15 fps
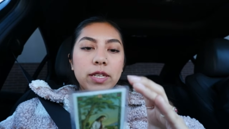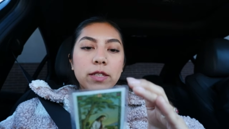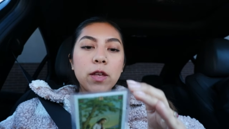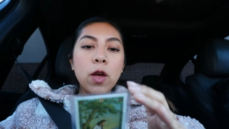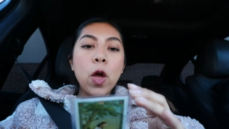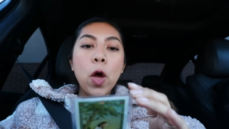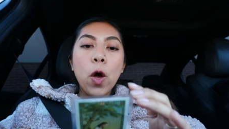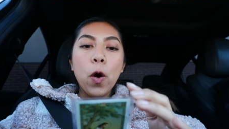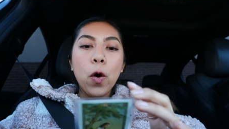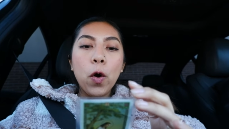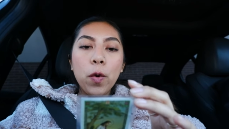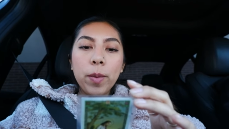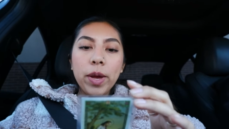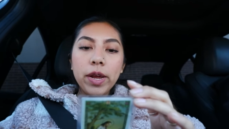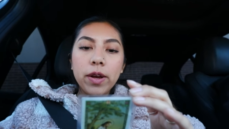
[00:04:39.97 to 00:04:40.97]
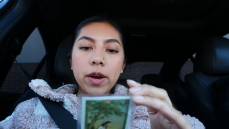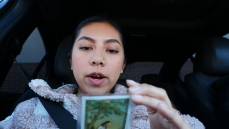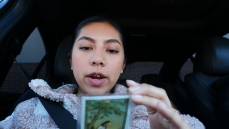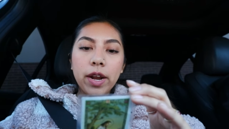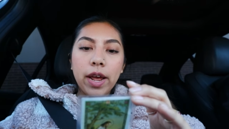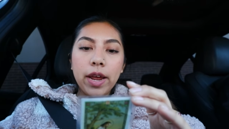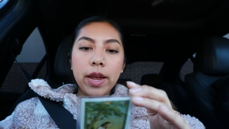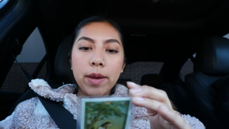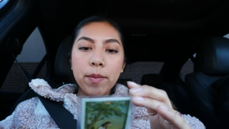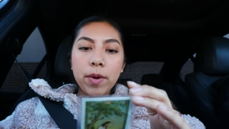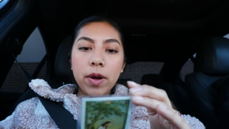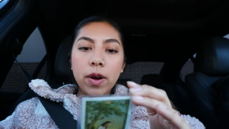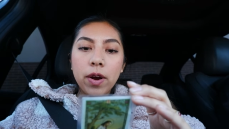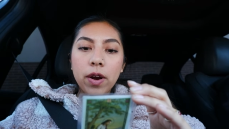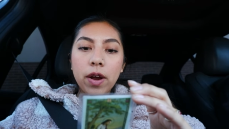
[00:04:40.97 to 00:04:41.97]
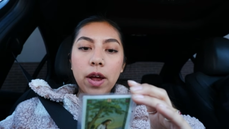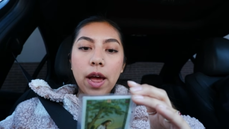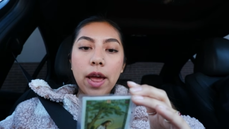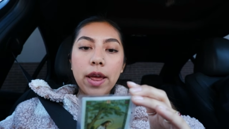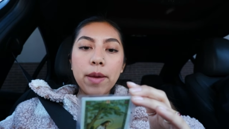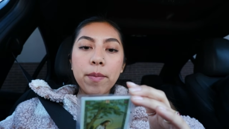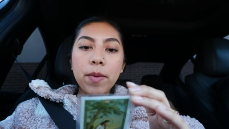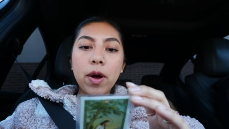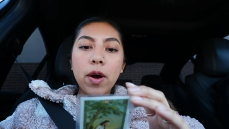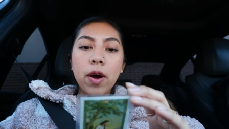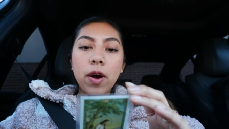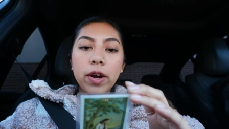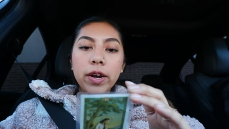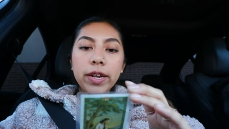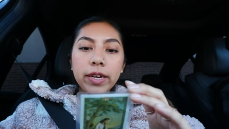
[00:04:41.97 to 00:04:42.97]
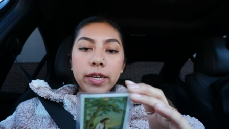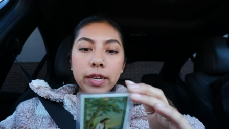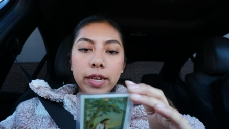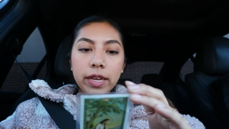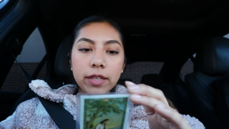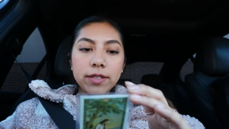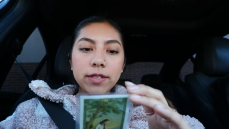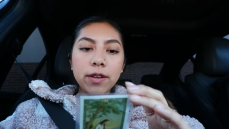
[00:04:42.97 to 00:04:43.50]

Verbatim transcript: It says, "Oh my God, I am heartedly